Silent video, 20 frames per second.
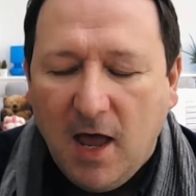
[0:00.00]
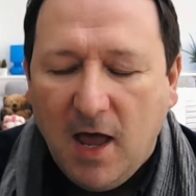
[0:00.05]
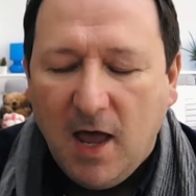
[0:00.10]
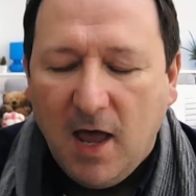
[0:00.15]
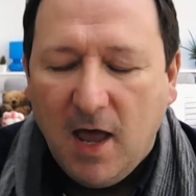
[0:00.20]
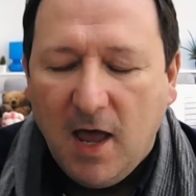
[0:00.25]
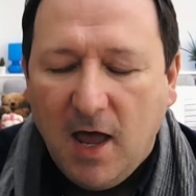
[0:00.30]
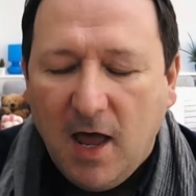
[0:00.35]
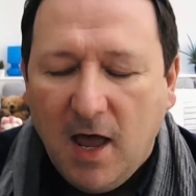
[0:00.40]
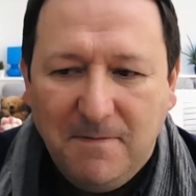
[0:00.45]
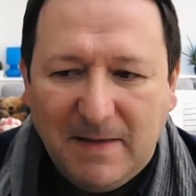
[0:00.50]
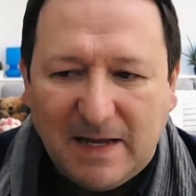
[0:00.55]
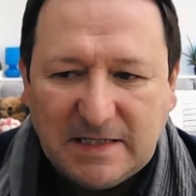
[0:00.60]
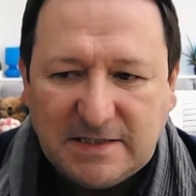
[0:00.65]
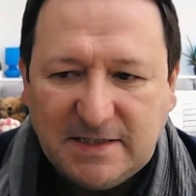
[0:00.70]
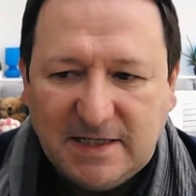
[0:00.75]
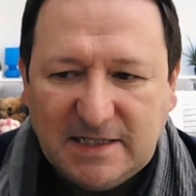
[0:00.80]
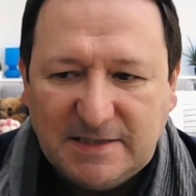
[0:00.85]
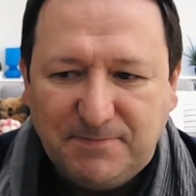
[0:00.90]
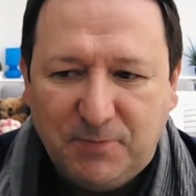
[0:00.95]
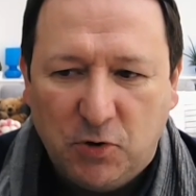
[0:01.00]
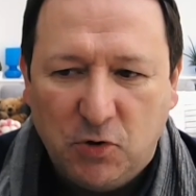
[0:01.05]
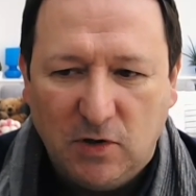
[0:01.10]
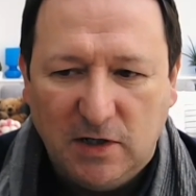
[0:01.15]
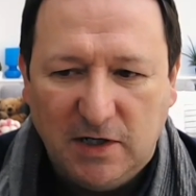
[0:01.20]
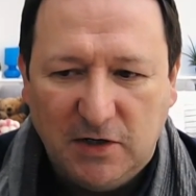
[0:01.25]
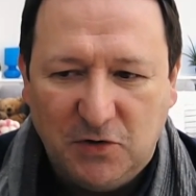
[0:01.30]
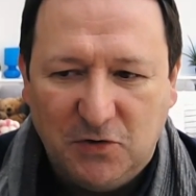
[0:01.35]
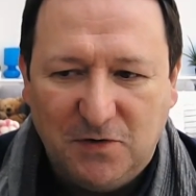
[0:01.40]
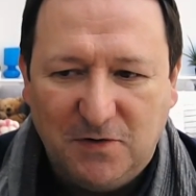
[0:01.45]
So going back to this poor
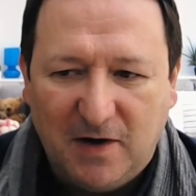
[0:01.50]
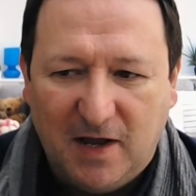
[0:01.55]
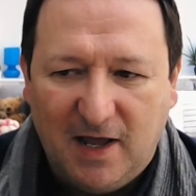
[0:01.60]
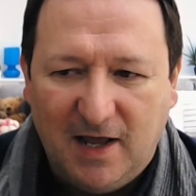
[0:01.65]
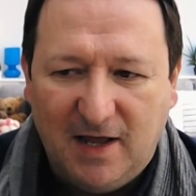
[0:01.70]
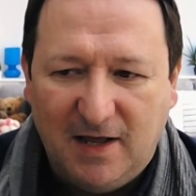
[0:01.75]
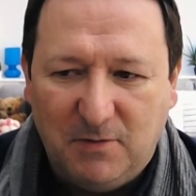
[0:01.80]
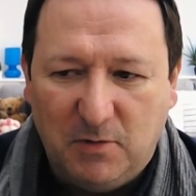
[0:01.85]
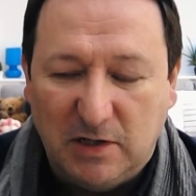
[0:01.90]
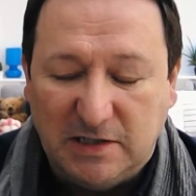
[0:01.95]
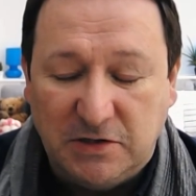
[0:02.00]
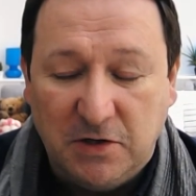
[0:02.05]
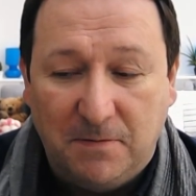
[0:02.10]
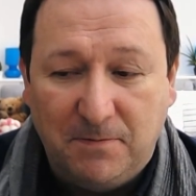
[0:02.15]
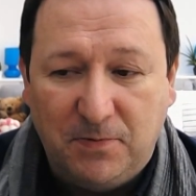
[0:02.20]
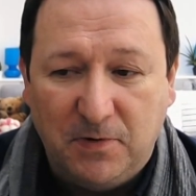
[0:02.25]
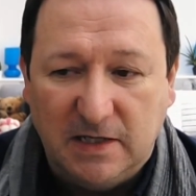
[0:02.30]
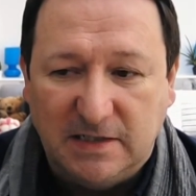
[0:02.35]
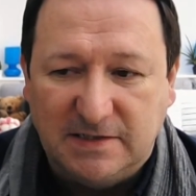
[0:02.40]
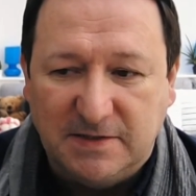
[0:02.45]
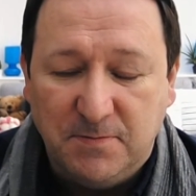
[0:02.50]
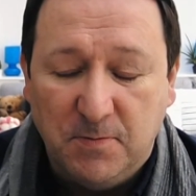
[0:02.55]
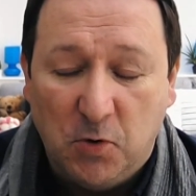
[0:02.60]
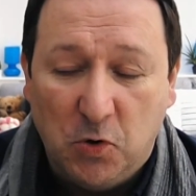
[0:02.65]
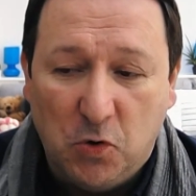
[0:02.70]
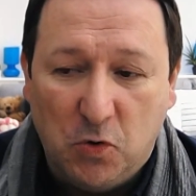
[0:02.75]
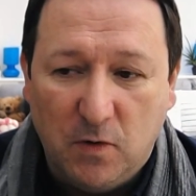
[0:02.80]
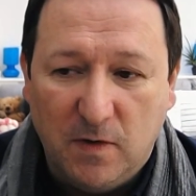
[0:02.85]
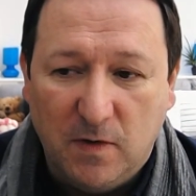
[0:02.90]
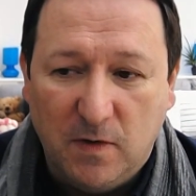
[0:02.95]
little, well, it's not
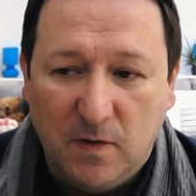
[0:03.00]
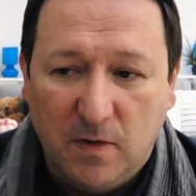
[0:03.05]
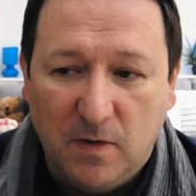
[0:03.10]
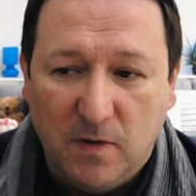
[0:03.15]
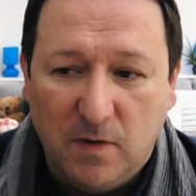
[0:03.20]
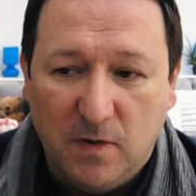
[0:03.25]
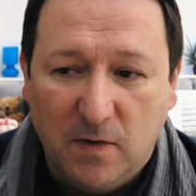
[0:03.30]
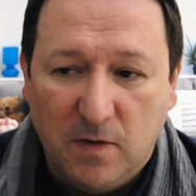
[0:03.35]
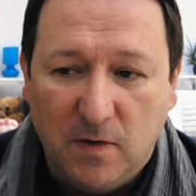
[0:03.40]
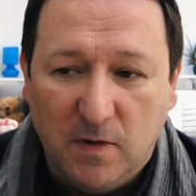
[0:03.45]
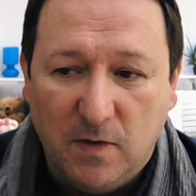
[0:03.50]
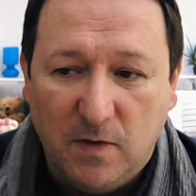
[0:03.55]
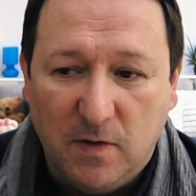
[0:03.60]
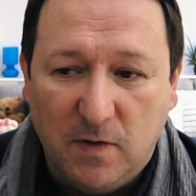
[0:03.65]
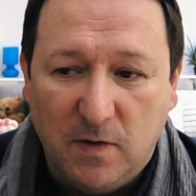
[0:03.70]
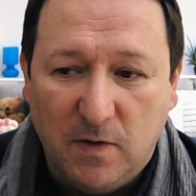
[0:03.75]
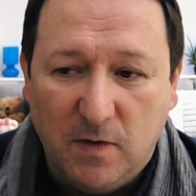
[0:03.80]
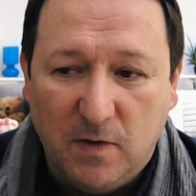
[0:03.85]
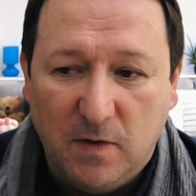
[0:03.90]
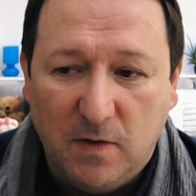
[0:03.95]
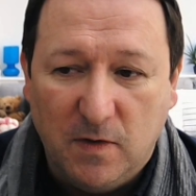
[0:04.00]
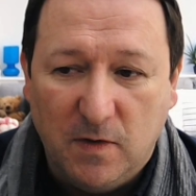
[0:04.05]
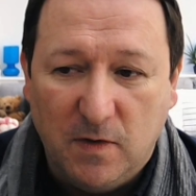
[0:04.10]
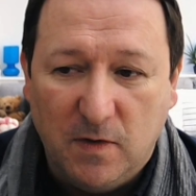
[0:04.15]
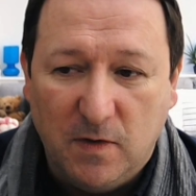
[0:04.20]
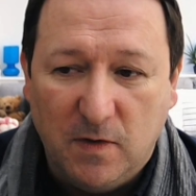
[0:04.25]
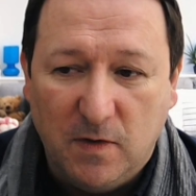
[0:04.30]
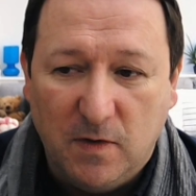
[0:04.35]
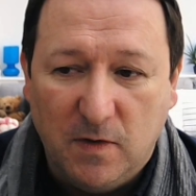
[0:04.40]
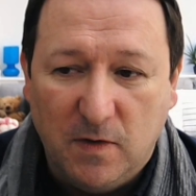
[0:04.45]
small, this large Photinia red
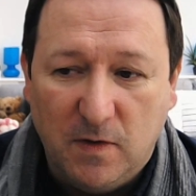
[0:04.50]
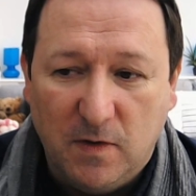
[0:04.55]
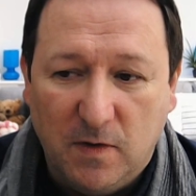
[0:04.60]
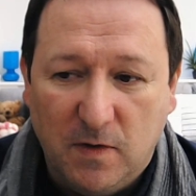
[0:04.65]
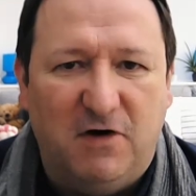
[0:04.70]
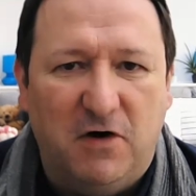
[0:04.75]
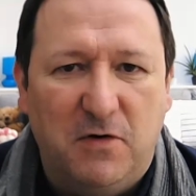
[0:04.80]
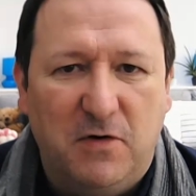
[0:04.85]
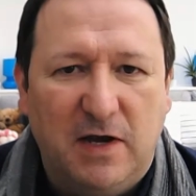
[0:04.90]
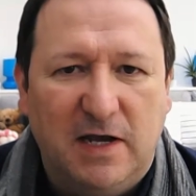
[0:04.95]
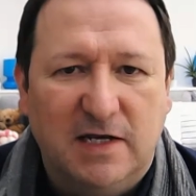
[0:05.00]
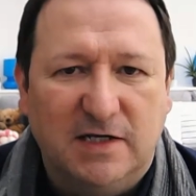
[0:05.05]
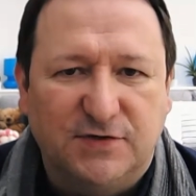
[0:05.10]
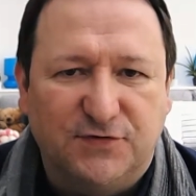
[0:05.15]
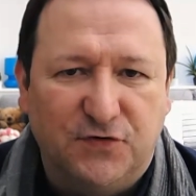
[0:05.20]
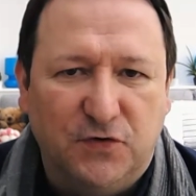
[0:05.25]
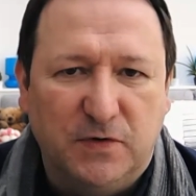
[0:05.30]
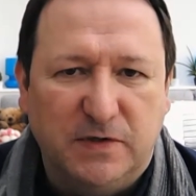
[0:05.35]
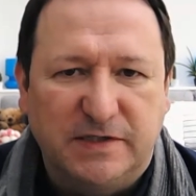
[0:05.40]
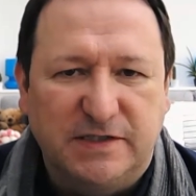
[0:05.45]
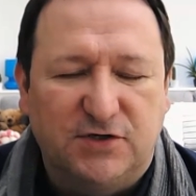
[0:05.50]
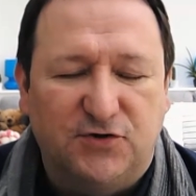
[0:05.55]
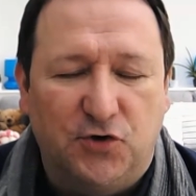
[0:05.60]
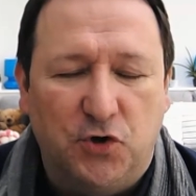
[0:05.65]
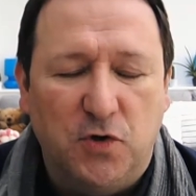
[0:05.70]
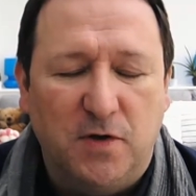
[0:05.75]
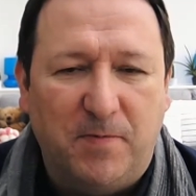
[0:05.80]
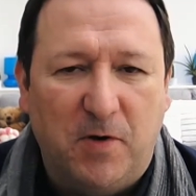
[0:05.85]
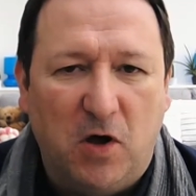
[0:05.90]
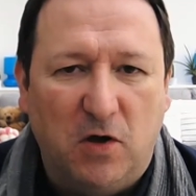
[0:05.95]
robin that's growing its roots
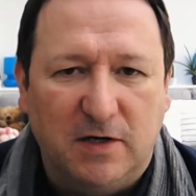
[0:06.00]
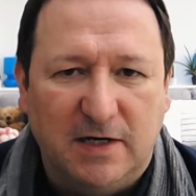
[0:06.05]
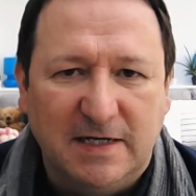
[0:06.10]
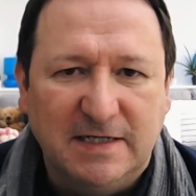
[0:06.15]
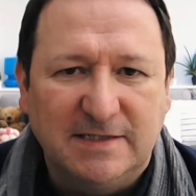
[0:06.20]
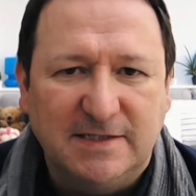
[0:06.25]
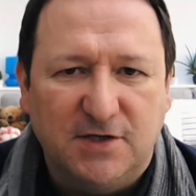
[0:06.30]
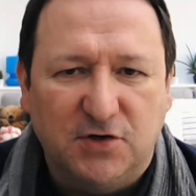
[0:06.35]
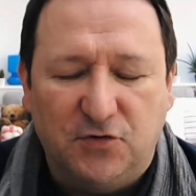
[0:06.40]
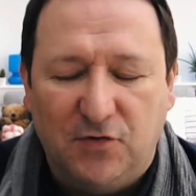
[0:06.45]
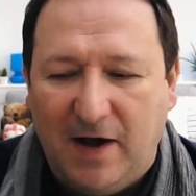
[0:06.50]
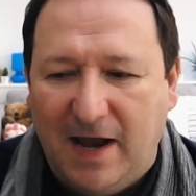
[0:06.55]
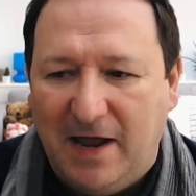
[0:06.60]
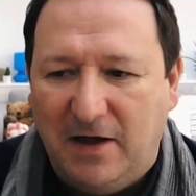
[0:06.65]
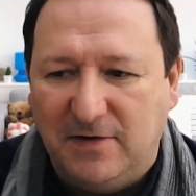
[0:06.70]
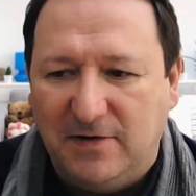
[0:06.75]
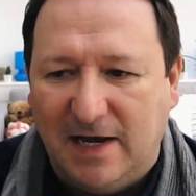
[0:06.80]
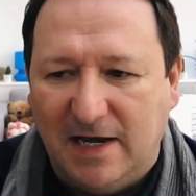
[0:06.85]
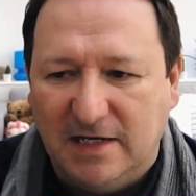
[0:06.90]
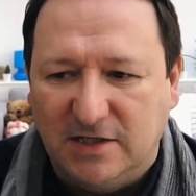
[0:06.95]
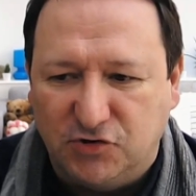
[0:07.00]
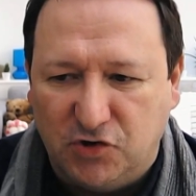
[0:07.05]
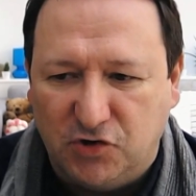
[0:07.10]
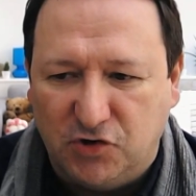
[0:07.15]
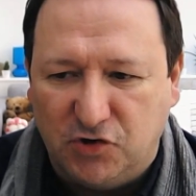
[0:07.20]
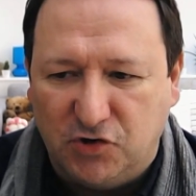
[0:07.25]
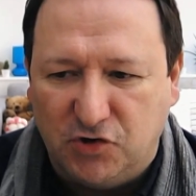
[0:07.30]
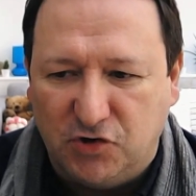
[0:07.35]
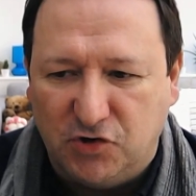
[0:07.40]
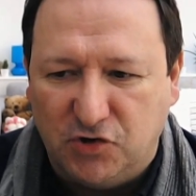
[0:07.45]
through the pot into the ground, and it's
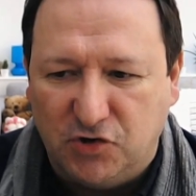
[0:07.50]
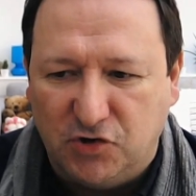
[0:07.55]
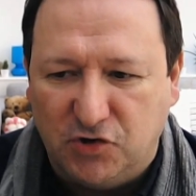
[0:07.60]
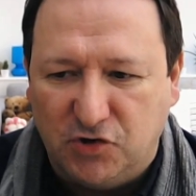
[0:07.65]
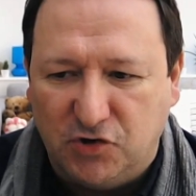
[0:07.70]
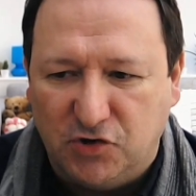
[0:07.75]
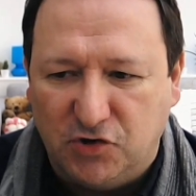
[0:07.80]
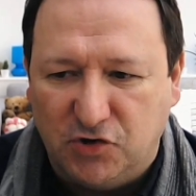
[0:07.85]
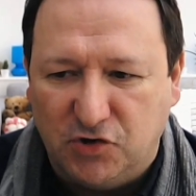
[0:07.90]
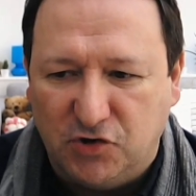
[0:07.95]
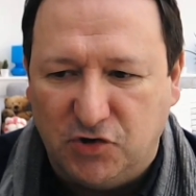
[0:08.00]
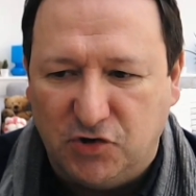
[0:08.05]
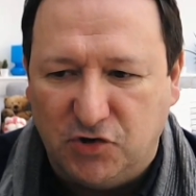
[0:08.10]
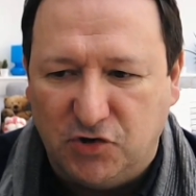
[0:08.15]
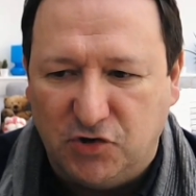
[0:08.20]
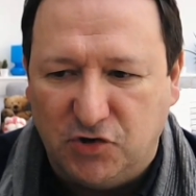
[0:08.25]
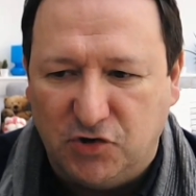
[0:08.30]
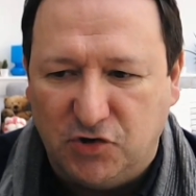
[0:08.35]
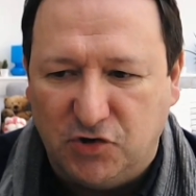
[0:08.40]
growing horizontally.